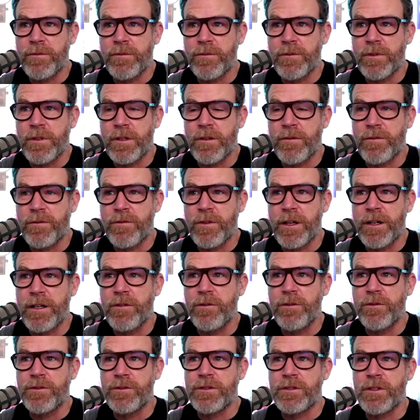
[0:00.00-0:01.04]
a friend
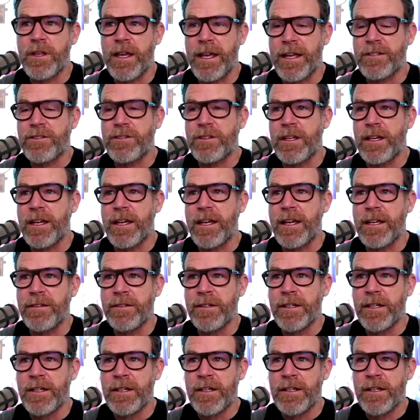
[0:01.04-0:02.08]
who's actually
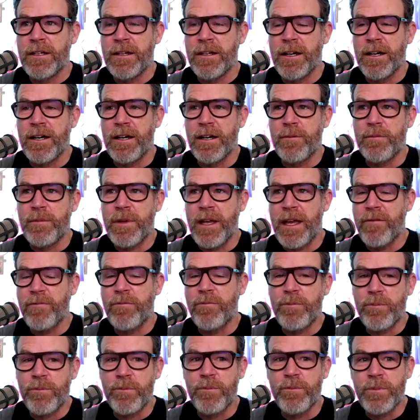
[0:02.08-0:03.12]
I
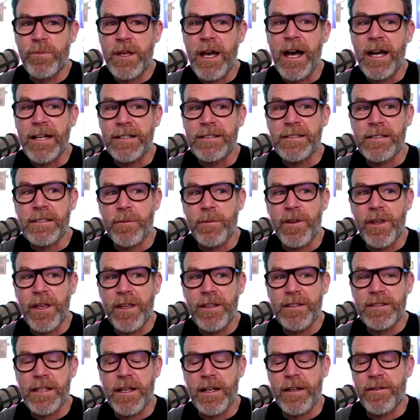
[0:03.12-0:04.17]
have got some of
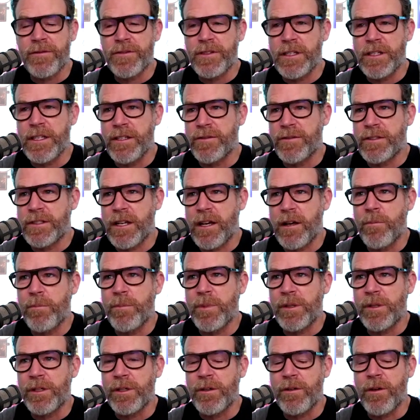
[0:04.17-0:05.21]
his NFTs, Tom
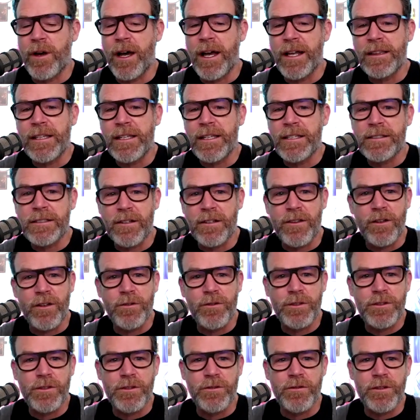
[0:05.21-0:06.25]
Bilyeu. I listen to
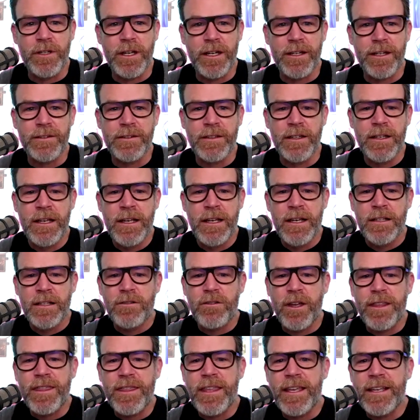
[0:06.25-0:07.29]
those two guys.
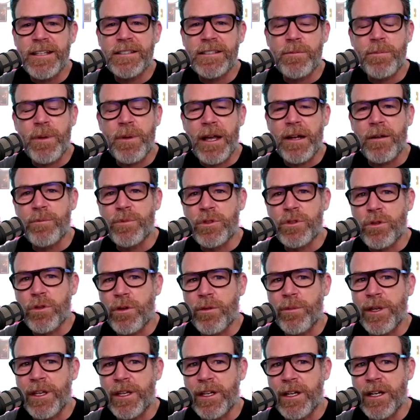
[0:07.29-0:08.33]
So I think it's about
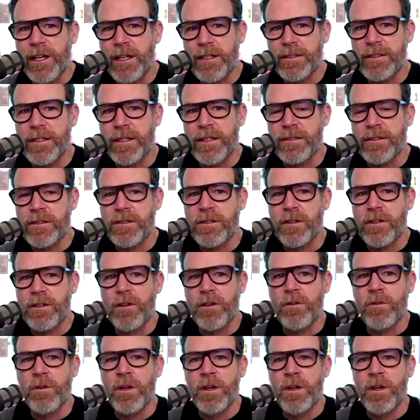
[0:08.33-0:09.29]
absorbing content. So